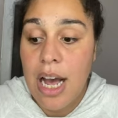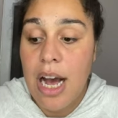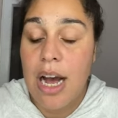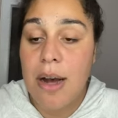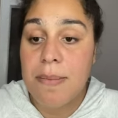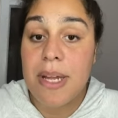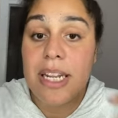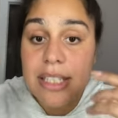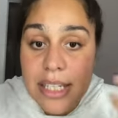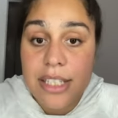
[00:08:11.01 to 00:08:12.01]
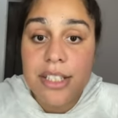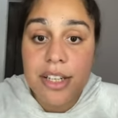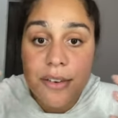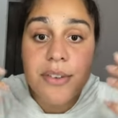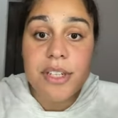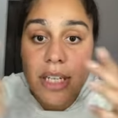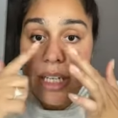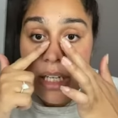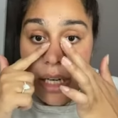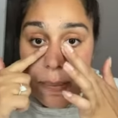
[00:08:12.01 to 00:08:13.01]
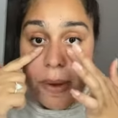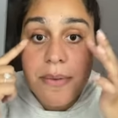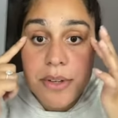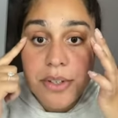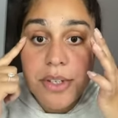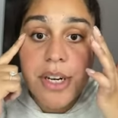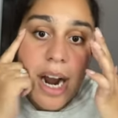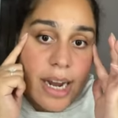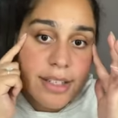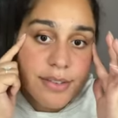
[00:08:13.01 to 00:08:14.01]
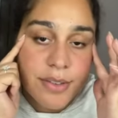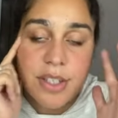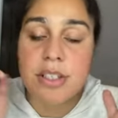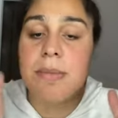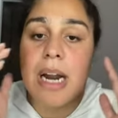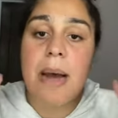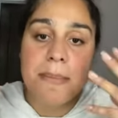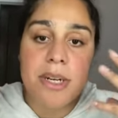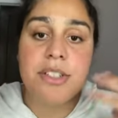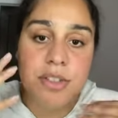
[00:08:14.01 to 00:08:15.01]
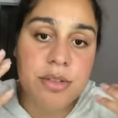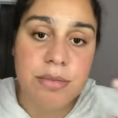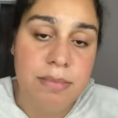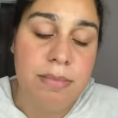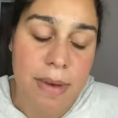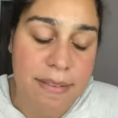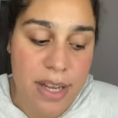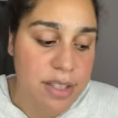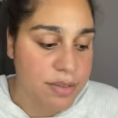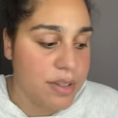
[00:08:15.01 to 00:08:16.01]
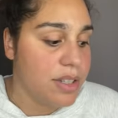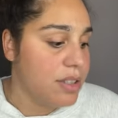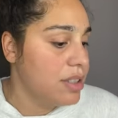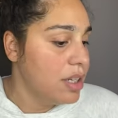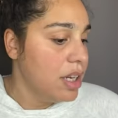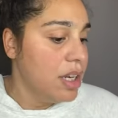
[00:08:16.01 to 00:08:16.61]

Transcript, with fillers: Um, it is easier for you to clean up if you do your eyes first, but I'm gonna do my face first.